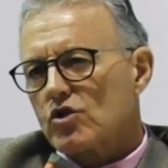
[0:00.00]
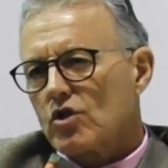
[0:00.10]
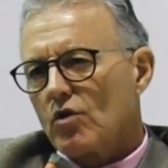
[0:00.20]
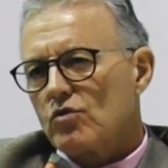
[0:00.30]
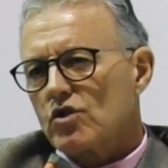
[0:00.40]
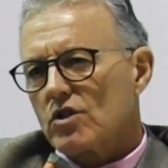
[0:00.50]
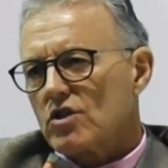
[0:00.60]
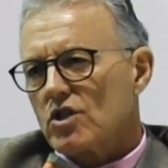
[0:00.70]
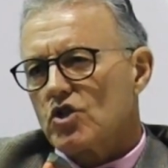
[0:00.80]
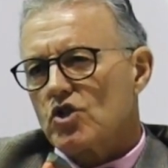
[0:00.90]

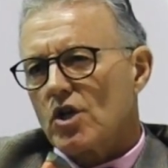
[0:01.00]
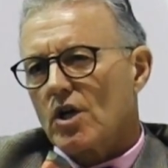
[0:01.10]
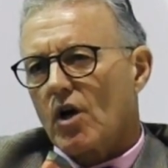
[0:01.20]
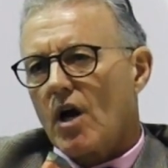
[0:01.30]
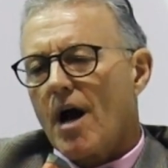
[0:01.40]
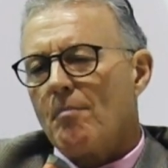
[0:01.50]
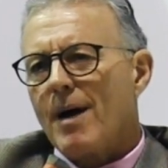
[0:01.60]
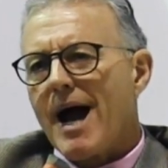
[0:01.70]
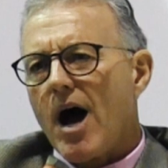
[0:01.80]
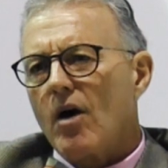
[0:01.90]
solutions this year
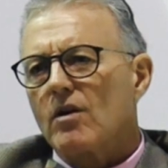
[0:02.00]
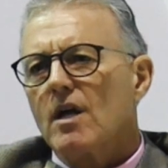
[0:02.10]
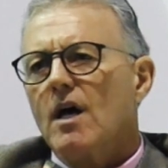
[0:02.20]
about